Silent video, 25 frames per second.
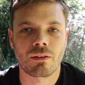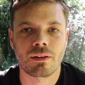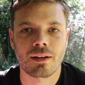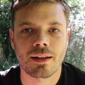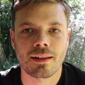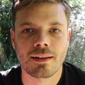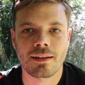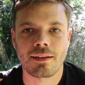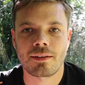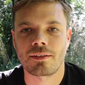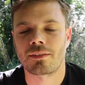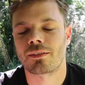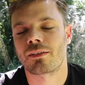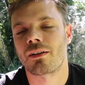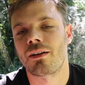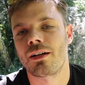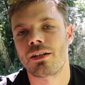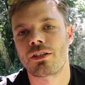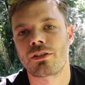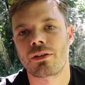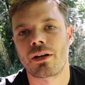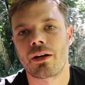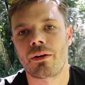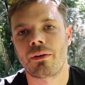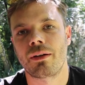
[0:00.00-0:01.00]
on the
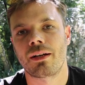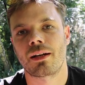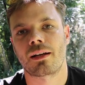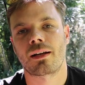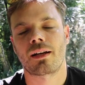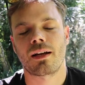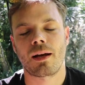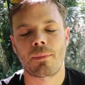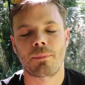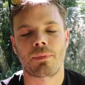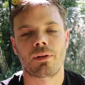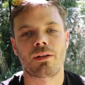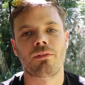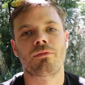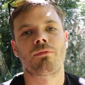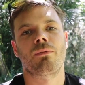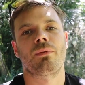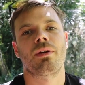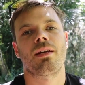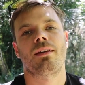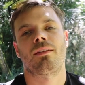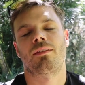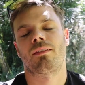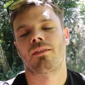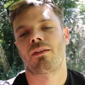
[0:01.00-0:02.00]
Sky Trail in a couple
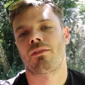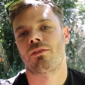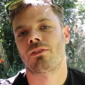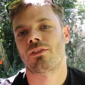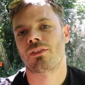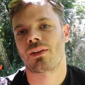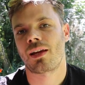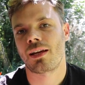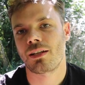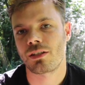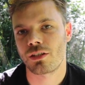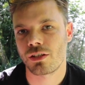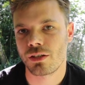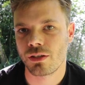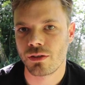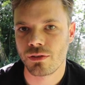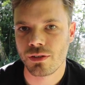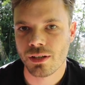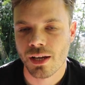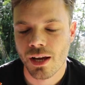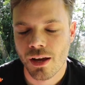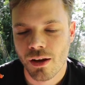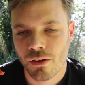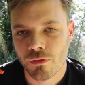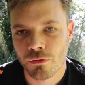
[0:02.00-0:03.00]
of weeks, so stay
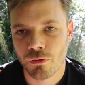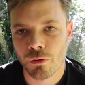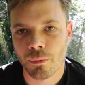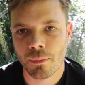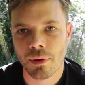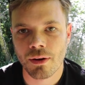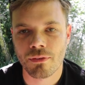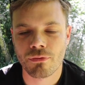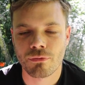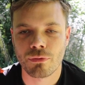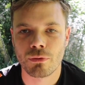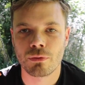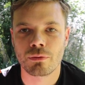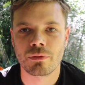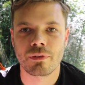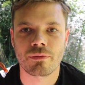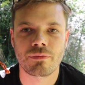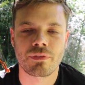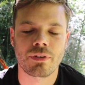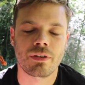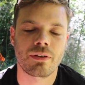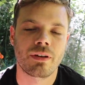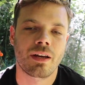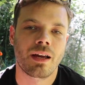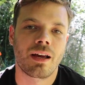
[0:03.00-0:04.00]
tuned for my full
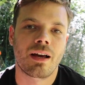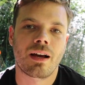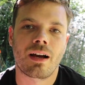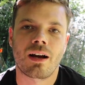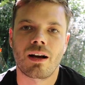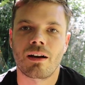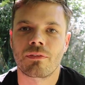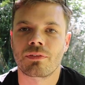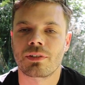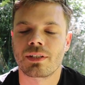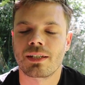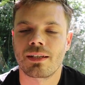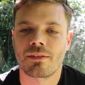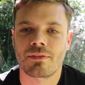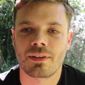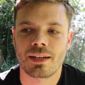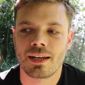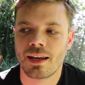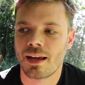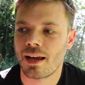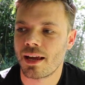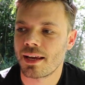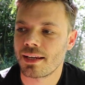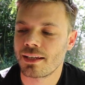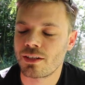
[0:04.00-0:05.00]
review after
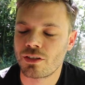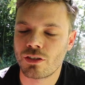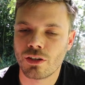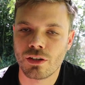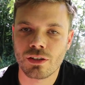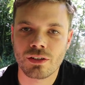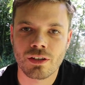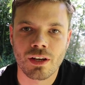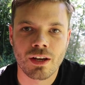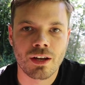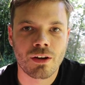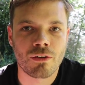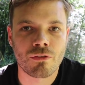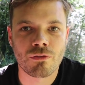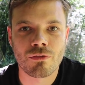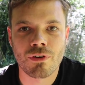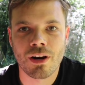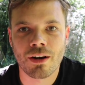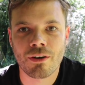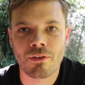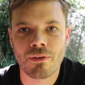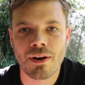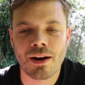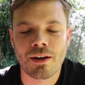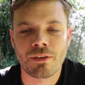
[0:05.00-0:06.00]
giving it a good
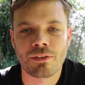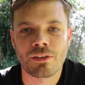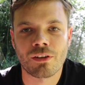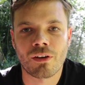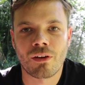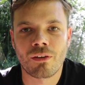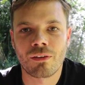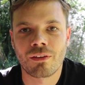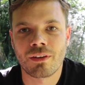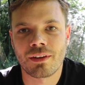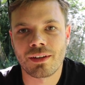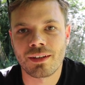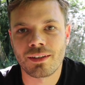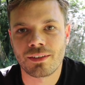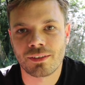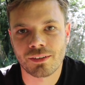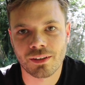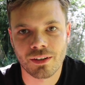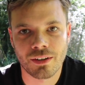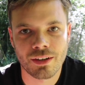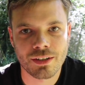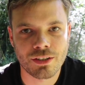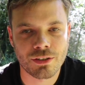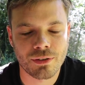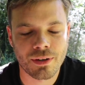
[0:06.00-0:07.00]
run around on the
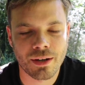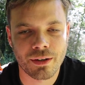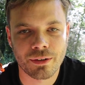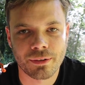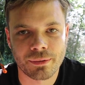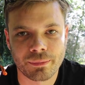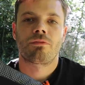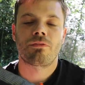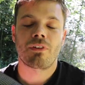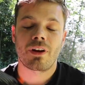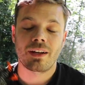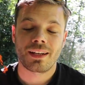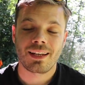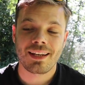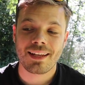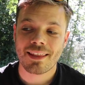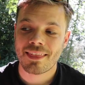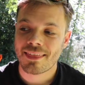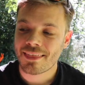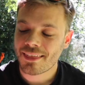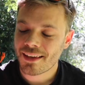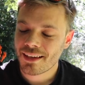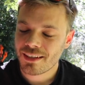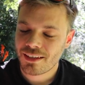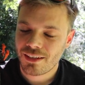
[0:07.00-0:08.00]
Sky Trail.
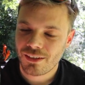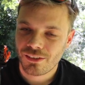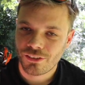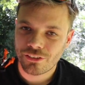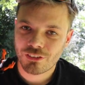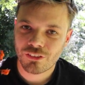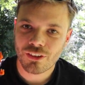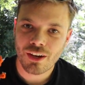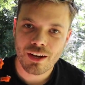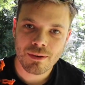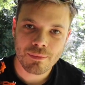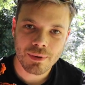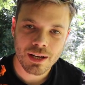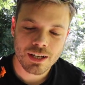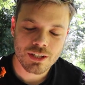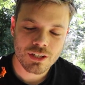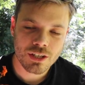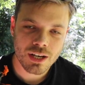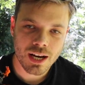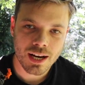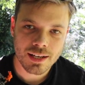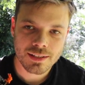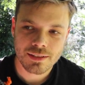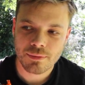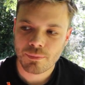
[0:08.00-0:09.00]
Finally, thank you so
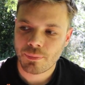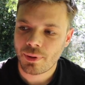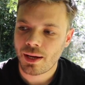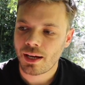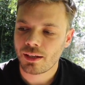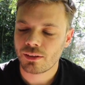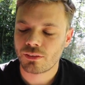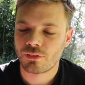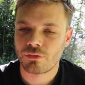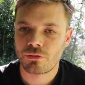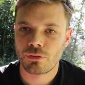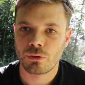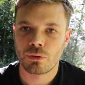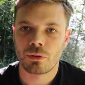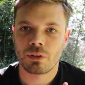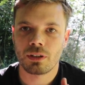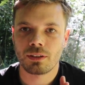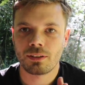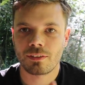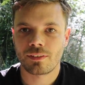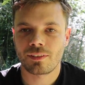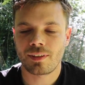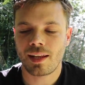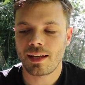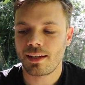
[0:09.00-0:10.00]
much, Atom Packs,
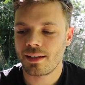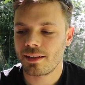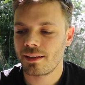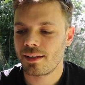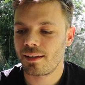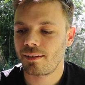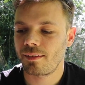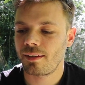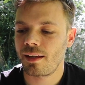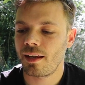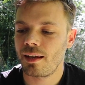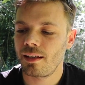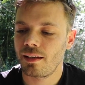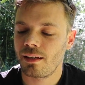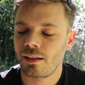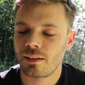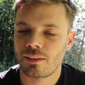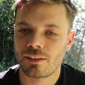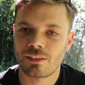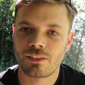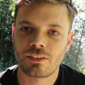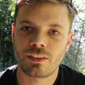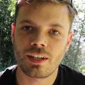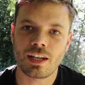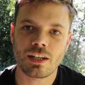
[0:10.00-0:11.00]
for sending this in,
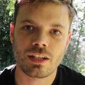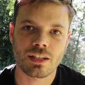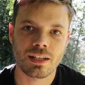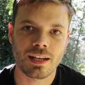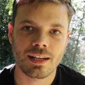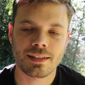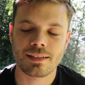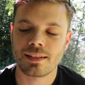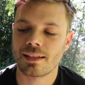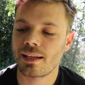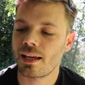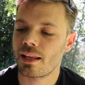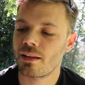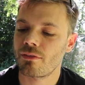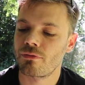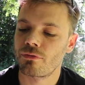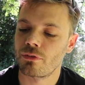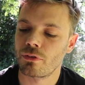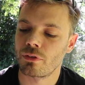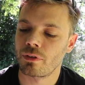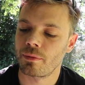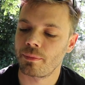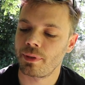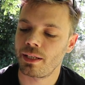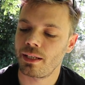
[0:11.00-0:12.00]
stitching it together
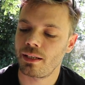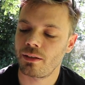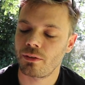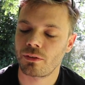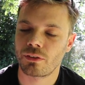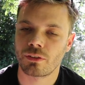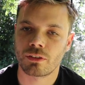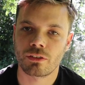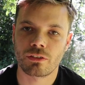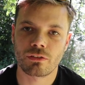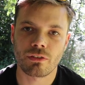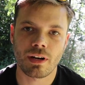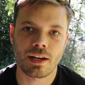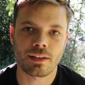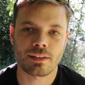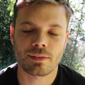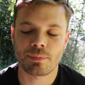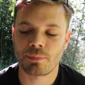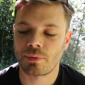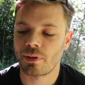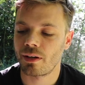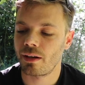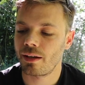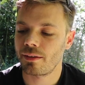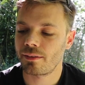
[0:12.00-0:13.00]
for me. It was a great
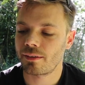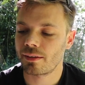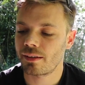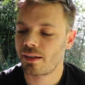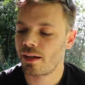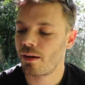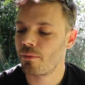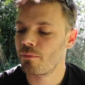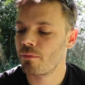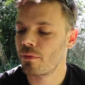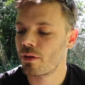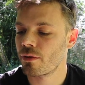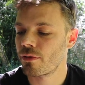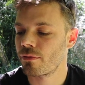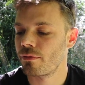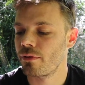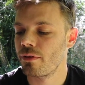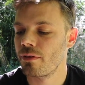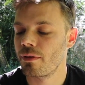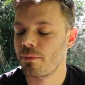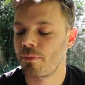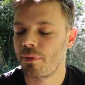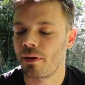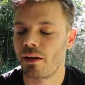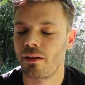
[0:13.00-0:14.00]
surprise to come
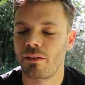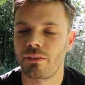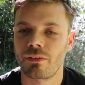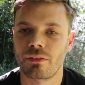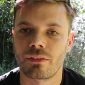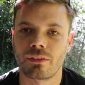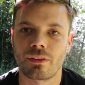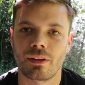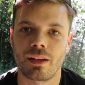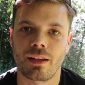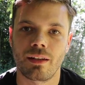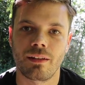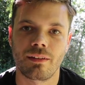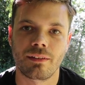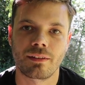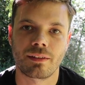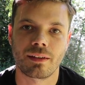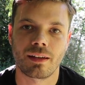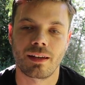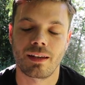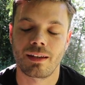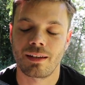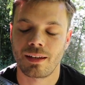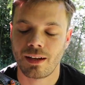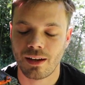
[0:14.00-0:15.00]
through the post,
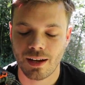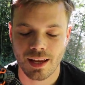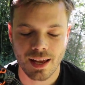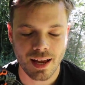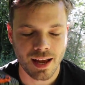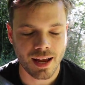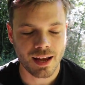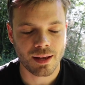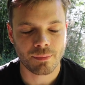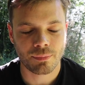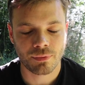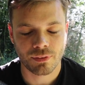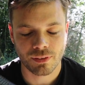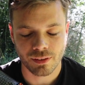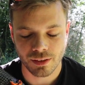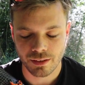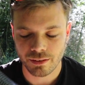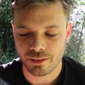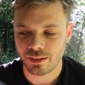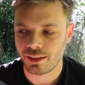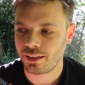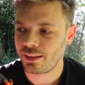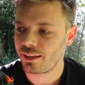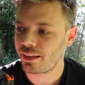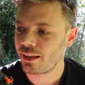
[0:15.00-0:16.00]
and I
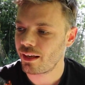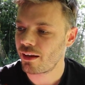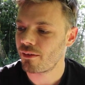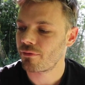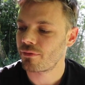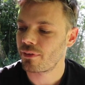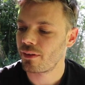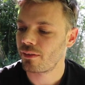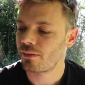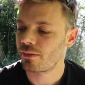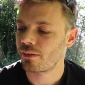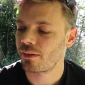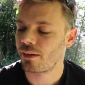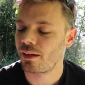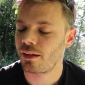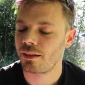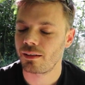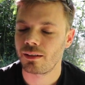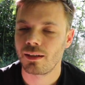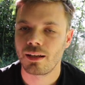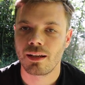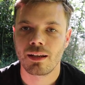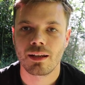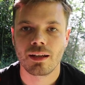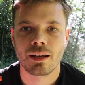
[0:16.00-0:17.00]
absolutely love this
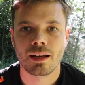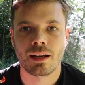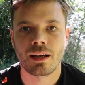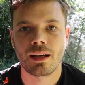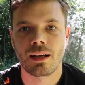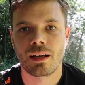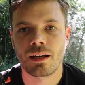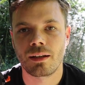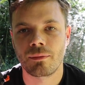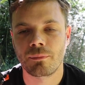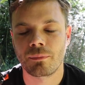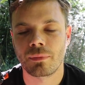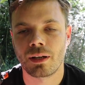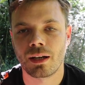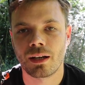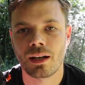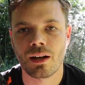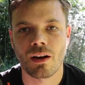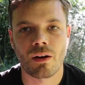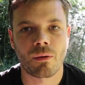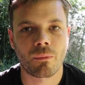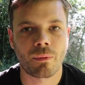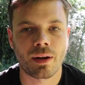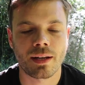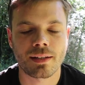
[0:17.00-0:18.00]
thing. I
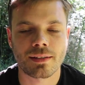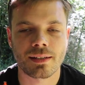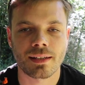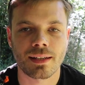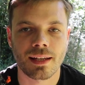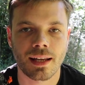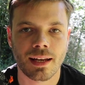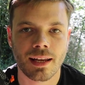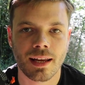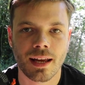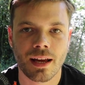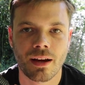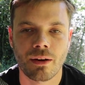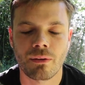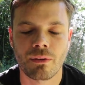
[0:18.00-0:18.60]
can't wait to get it